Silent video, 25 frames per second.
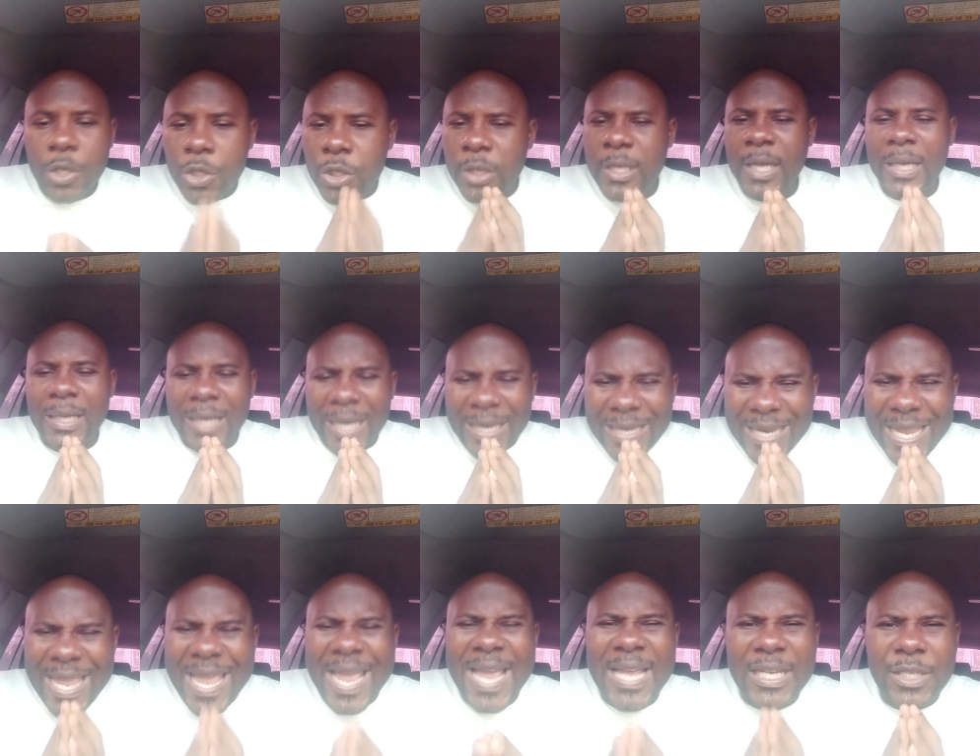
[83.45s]
They can
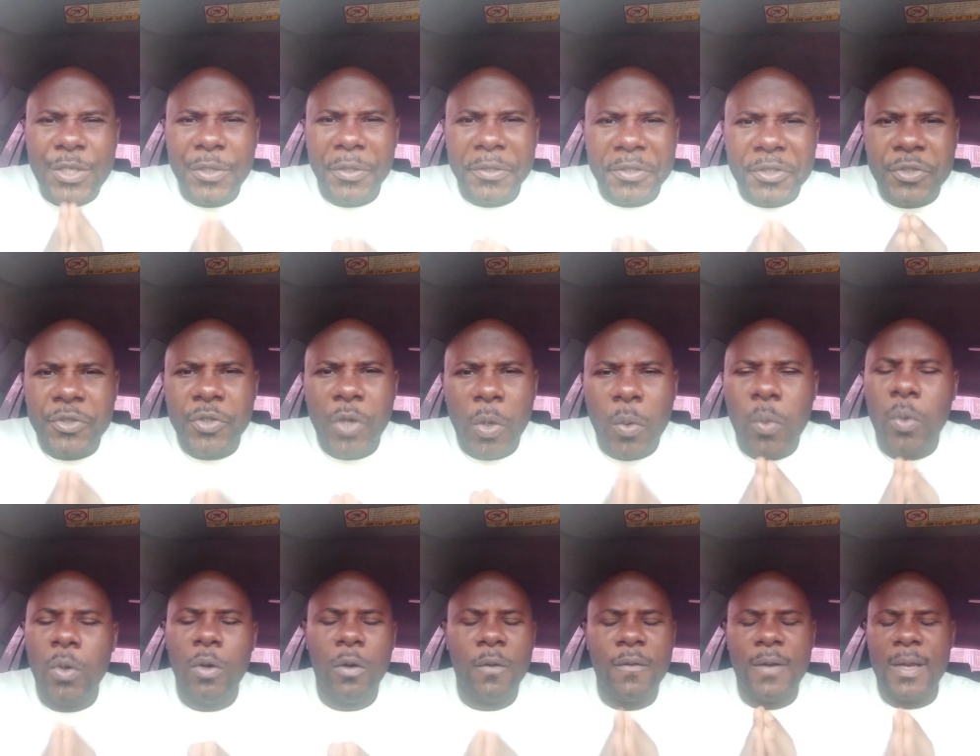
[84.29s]
end your
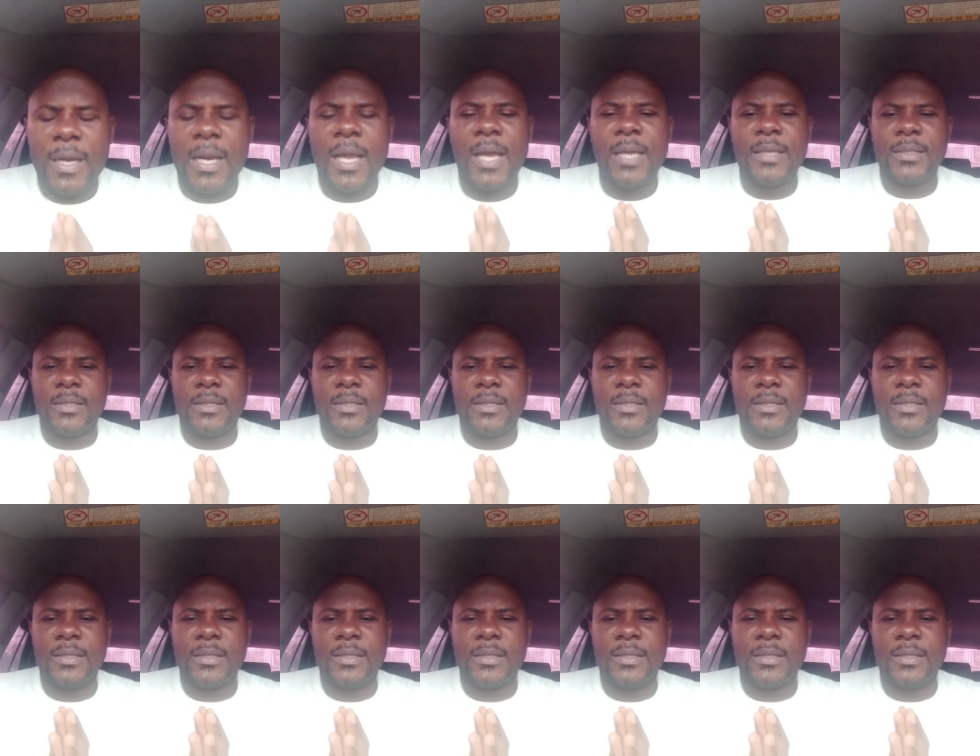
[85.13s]
struggle overnight.